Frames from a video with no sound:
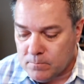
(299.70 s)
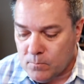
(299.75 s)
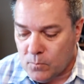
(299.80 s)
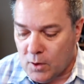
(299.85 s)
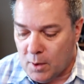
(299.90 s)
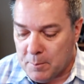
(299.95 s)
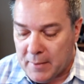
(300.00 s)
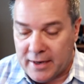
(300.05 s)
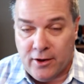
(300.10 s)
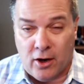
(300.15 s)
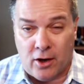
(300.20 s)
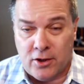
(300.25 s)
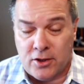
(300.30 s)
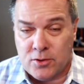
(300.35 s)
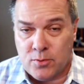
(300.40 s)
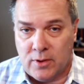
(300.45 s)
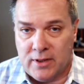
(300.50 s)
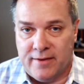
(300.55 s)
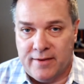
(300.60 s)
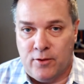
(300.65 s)
My
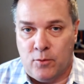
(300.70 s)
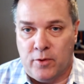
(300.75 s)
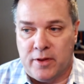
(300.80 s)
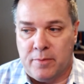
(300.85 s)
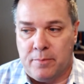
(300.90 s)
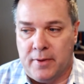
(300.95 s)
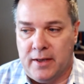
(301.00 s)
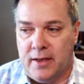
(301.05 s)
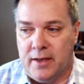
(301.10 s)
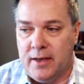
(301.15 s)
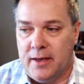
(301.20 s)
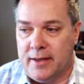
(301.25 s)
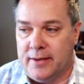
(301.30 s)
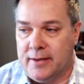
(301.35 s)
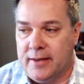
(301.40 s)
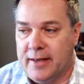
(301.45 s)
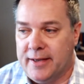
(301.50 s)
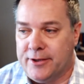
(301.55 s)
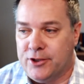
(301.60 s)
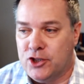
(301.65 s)
daughters were living with me,
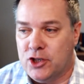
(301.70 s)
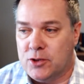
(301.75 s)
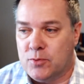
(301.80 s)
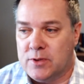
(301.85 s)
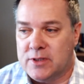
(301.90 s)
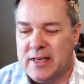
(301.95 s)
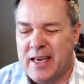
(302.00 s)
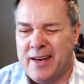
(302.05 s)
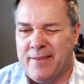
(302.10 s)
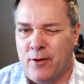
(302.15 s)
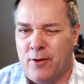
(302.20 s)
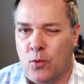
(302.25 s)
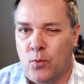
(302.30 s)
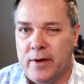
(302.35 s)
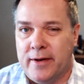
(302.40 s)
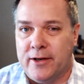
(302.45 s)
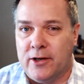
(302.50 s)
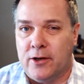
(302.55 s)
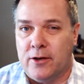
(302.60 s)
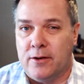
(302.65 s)
and it just was kind of a
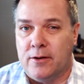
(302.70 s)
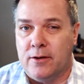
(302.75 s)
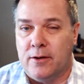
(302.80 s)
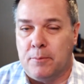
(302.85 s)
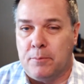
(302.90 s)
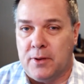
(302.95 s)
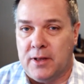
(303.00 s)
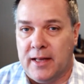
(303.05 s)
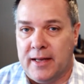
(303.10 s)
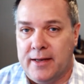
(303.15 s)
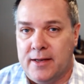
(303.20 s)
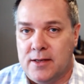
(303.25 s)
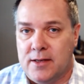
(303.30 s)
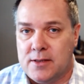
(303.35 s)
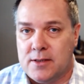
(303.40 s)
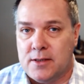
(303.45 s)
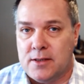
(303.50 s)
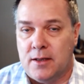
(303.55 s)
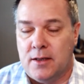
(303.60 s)
weird place